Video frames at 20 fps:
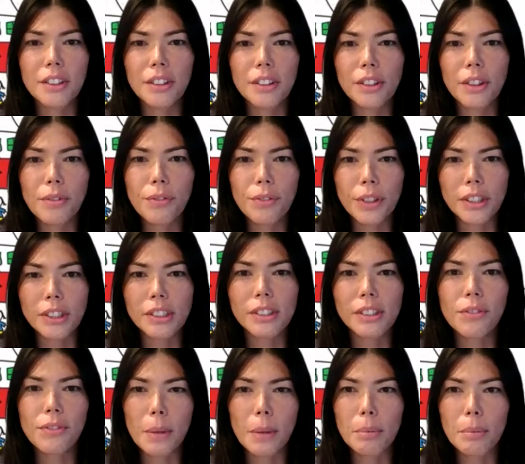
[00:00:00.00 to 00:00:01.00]
on the 1st
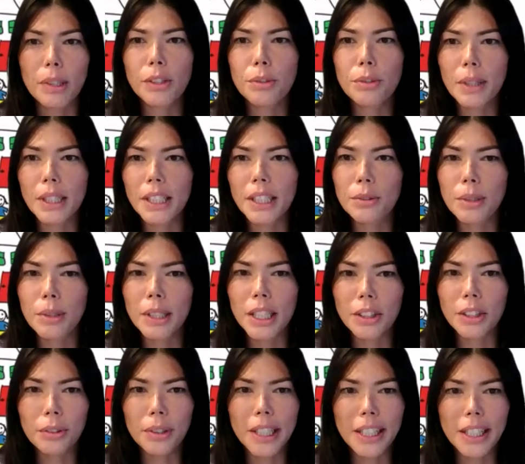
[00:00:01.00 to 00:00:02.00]
of February
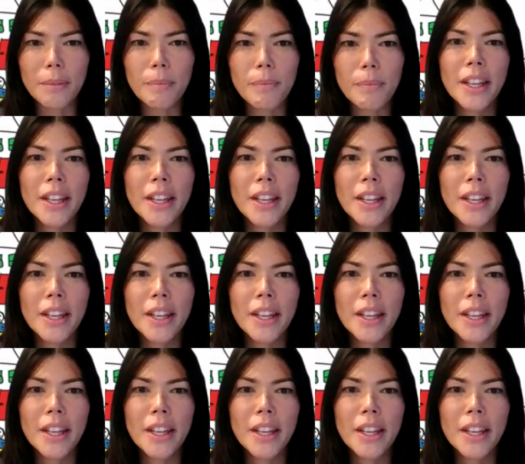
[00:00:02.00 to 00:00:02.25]
2023.